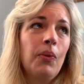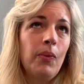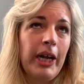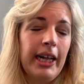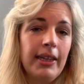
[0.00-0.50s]

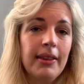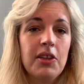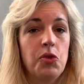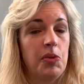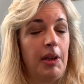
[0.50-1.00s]
Well,
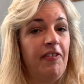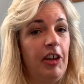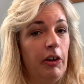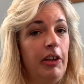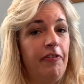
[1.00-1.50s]
this was my
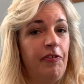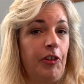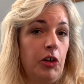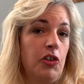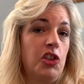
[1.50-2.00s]
very
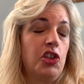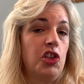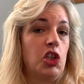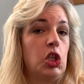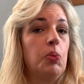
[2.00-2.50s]
first
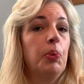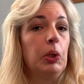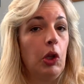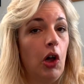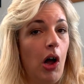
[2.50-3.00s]
super
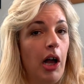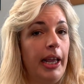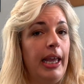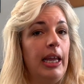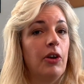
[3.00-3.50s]
long
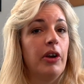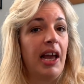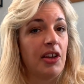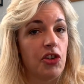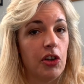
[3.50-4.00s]

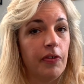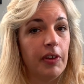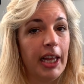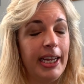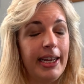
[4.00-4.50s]
international
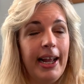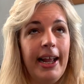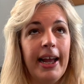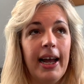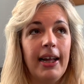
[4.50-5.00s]
flight,
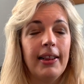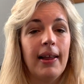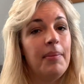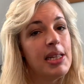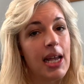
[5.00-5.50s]
and
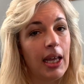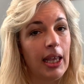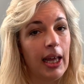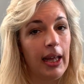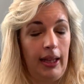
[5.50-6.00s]
let me tell you,
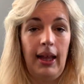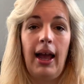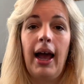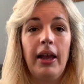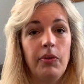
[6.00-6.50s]

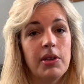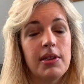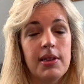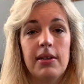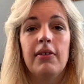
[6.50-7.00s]
I
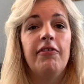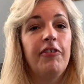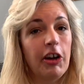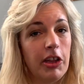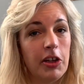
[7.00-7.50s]
was
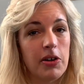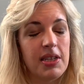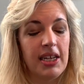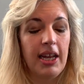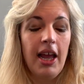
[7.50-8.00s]
very
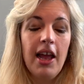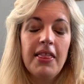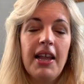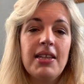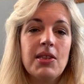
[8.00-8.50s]
thirsty.
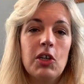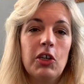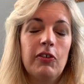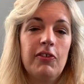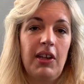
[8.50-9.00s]
They
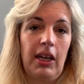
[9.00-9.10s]
served,